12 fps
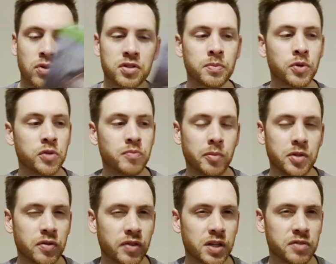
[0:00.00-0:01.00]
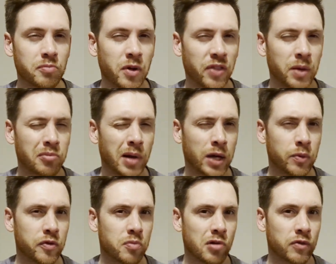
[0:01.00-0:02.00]
got some good memories of this, I think, playing
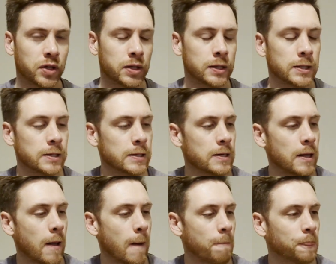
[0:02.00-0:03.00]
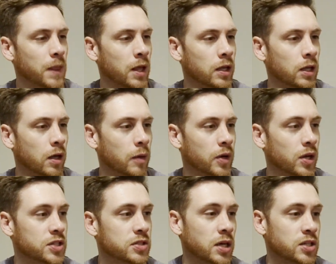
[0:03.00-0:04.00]
with her brother. And
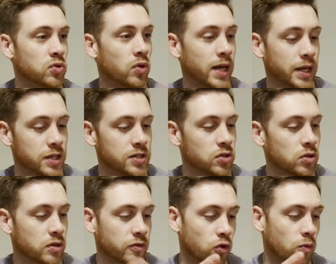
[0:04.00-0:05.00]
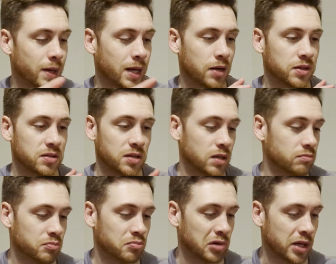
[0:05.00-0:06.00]
I saw they had it in stock, £4. I was like,
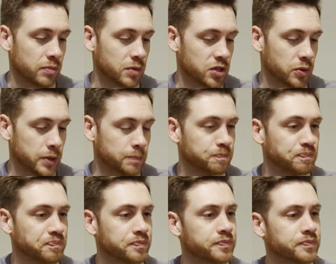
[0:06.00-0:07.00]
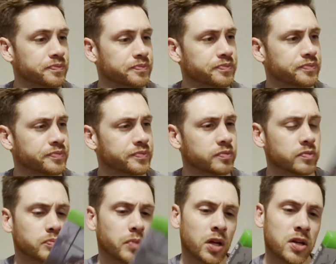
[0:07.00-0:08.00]
brilliant, let's do it.
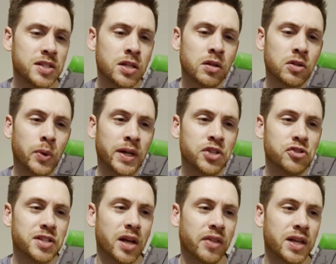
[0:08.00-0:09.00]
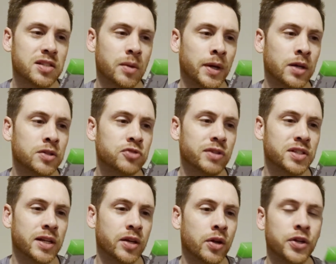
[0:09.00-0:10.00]
Because it looked quite interesting. I think someone else
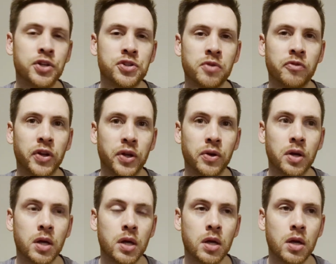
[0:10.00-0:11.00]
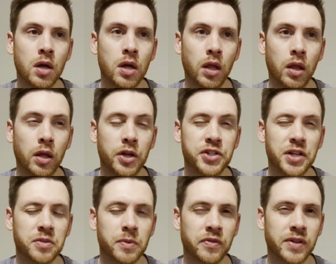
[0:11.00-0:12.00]
recently on a YouTube video,
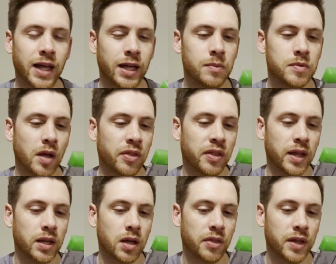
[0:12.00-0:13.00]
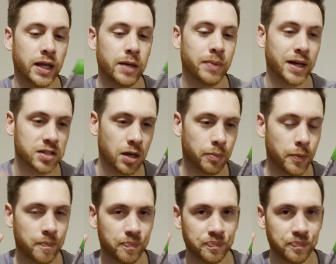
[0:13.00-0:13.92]
Gentleman of Games, I think he picked up,